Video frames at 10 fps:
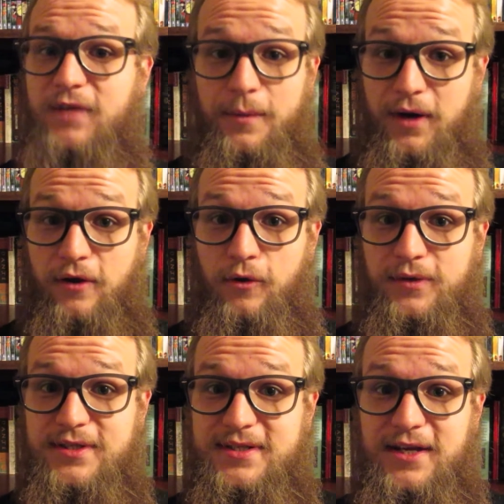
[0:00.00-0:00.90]
I mean, I don't know
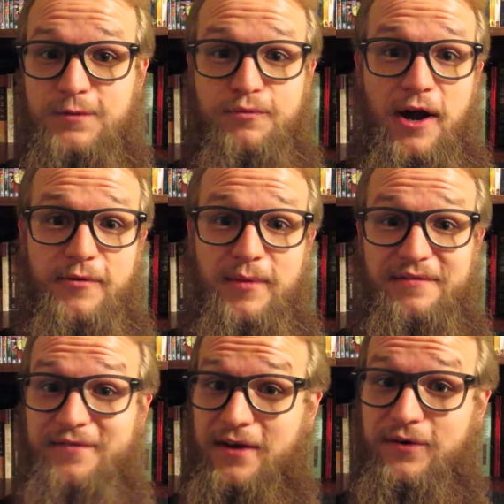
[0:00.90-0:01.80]
what to say. It's probably my
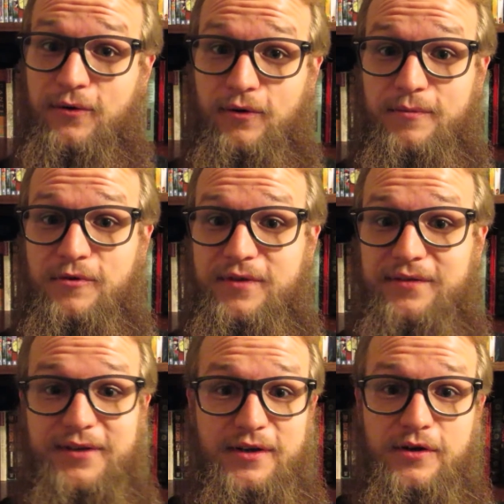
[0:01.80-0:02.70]
favorite horror movie
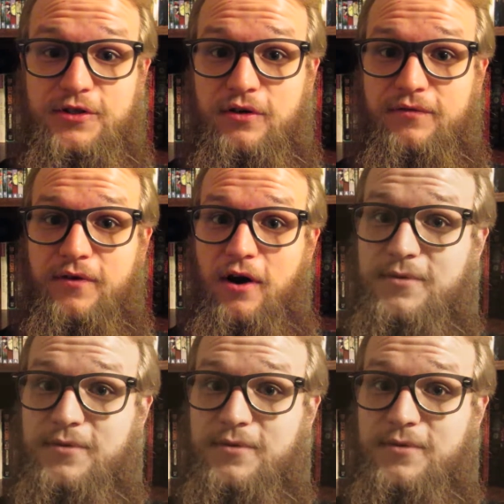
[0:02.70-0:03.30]
of the year so far.